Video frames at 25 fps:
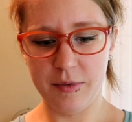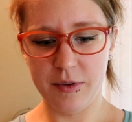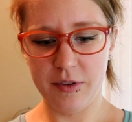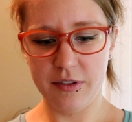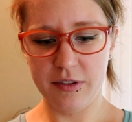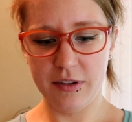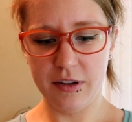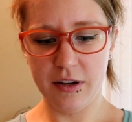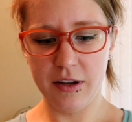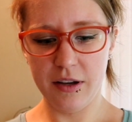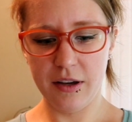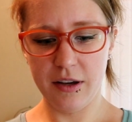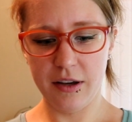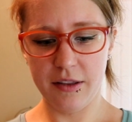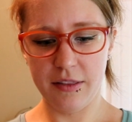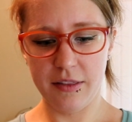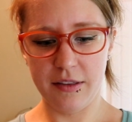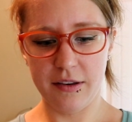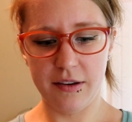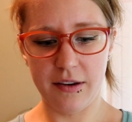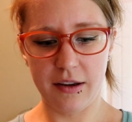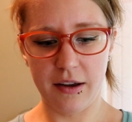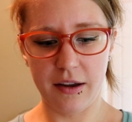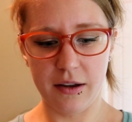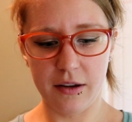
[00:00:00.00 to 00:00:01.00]
just going to cut
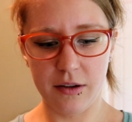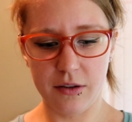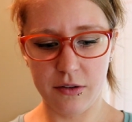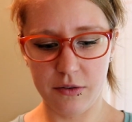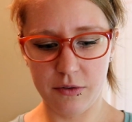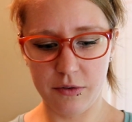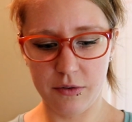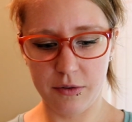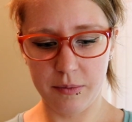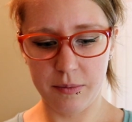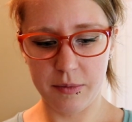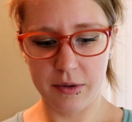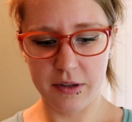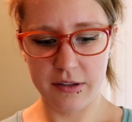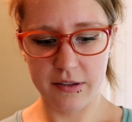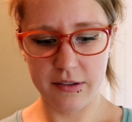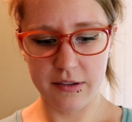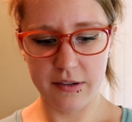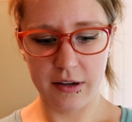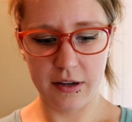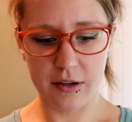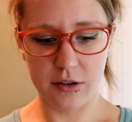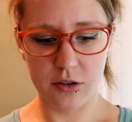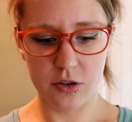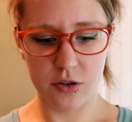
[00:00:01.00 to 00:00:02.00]
the tags from
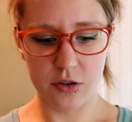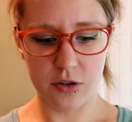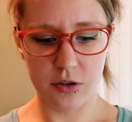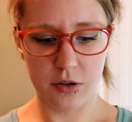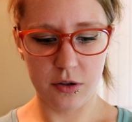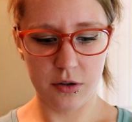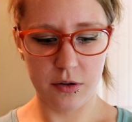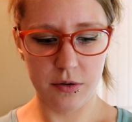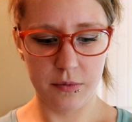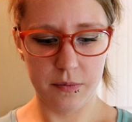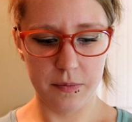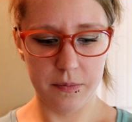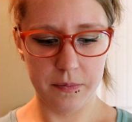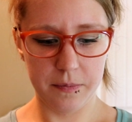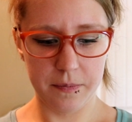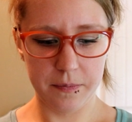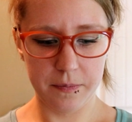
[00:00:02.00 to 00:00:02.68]
this next shirt,